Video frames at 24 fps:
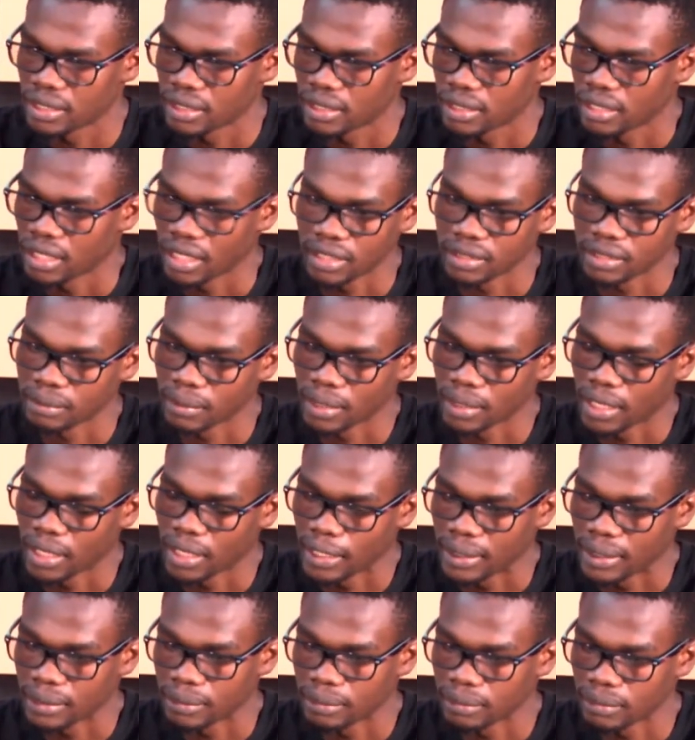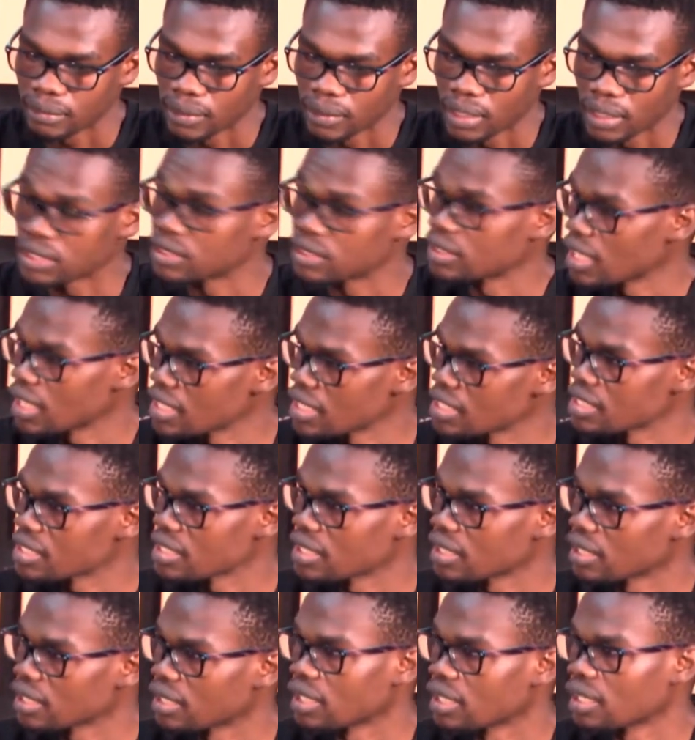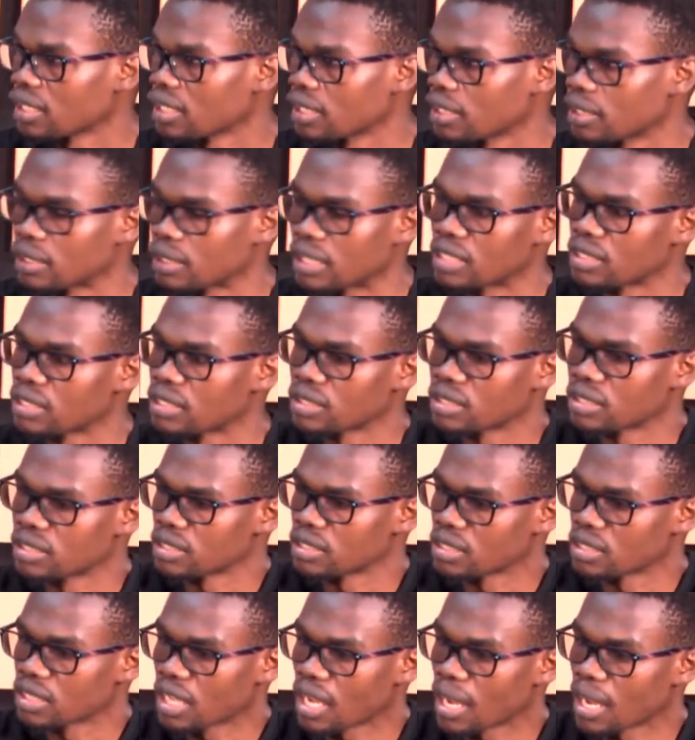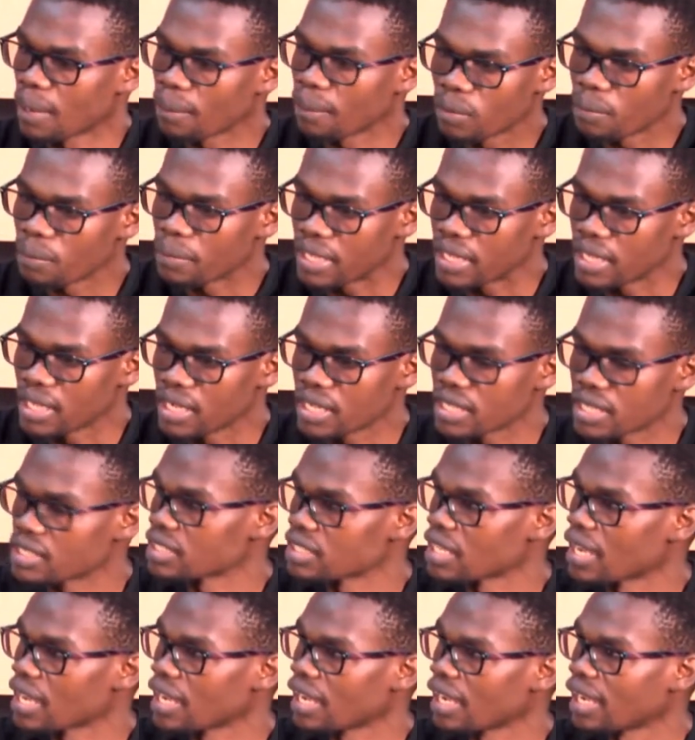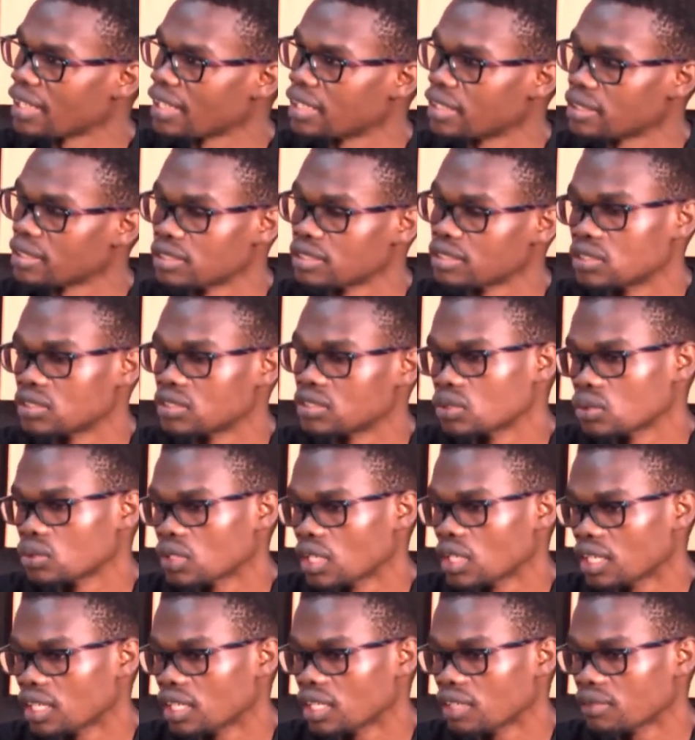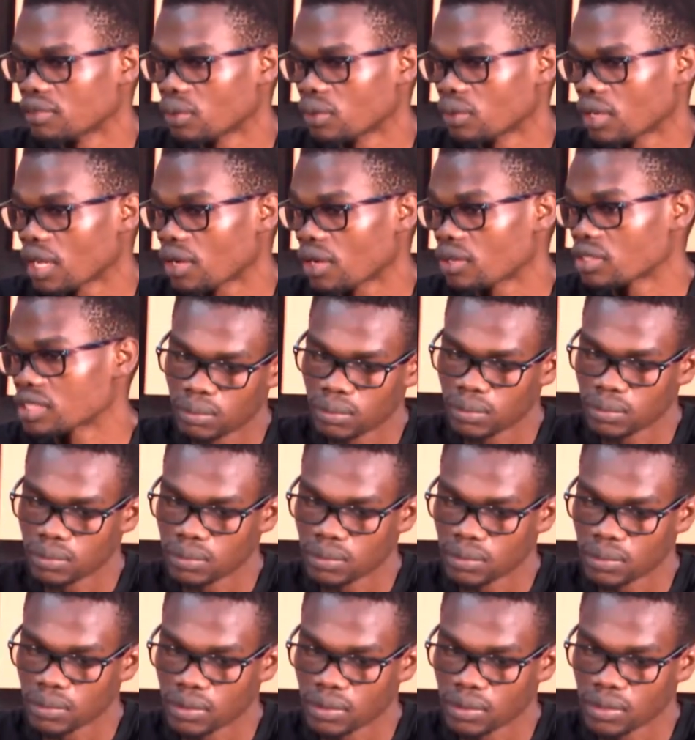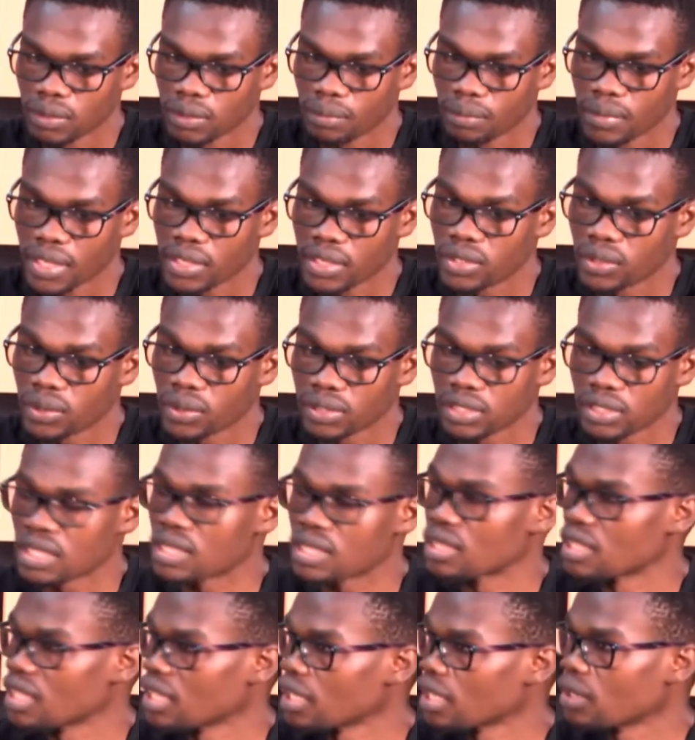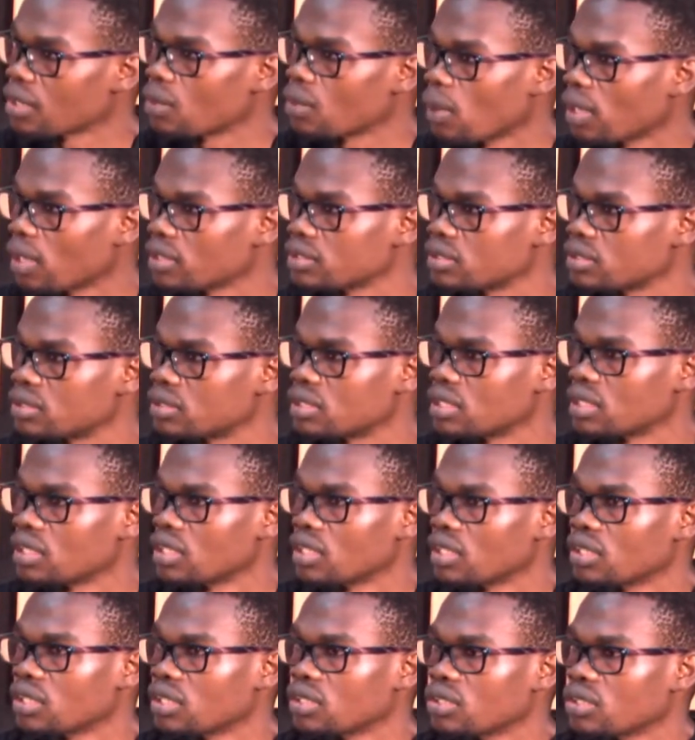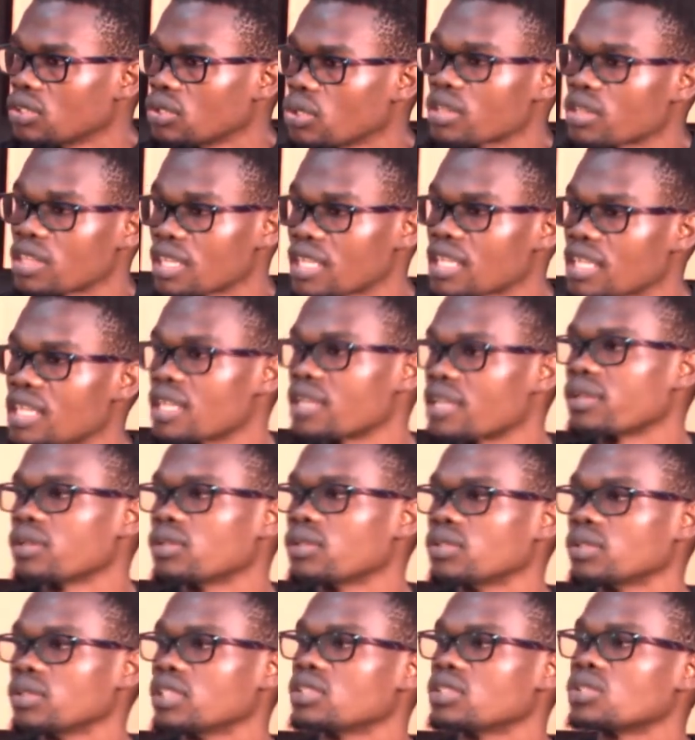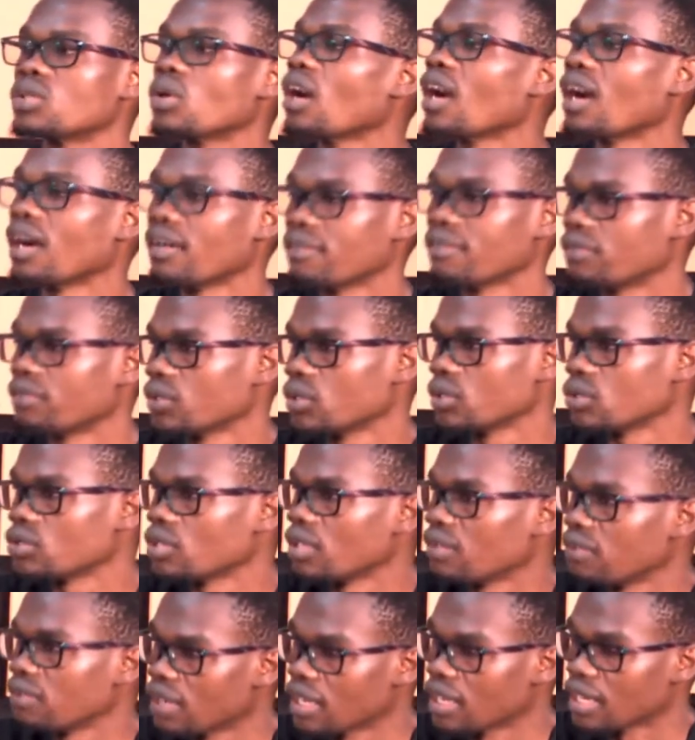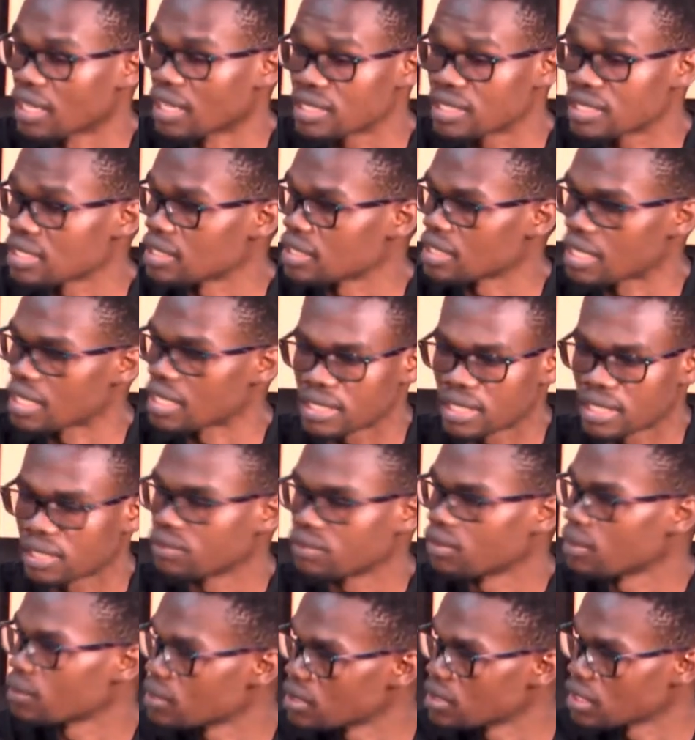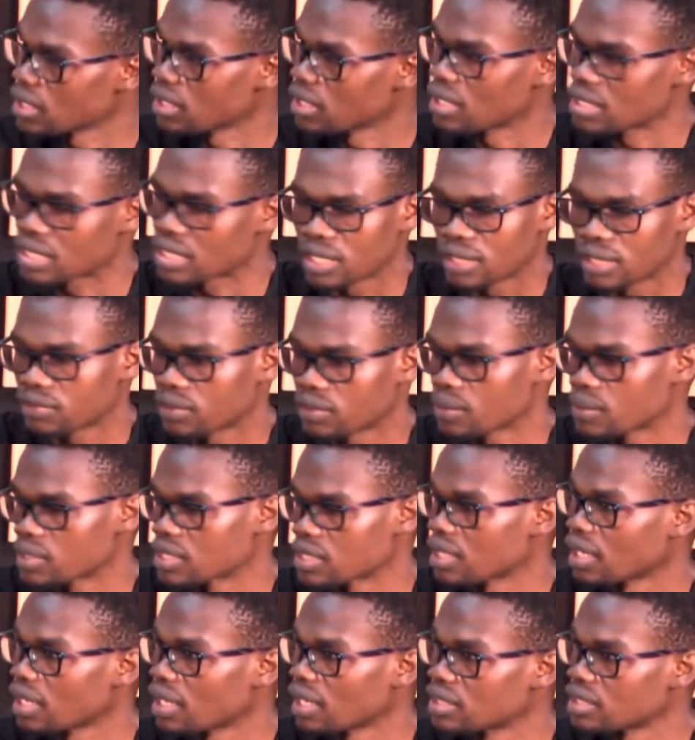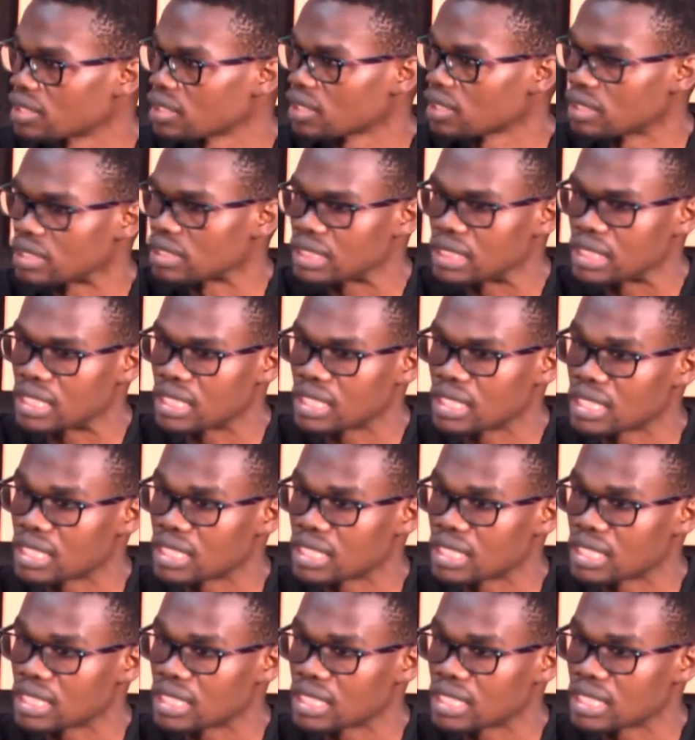and my raising, and the humble beginnings. The story will make you rethink what you think you need to have for you to have finances. I started from zero. So not privileged, you still can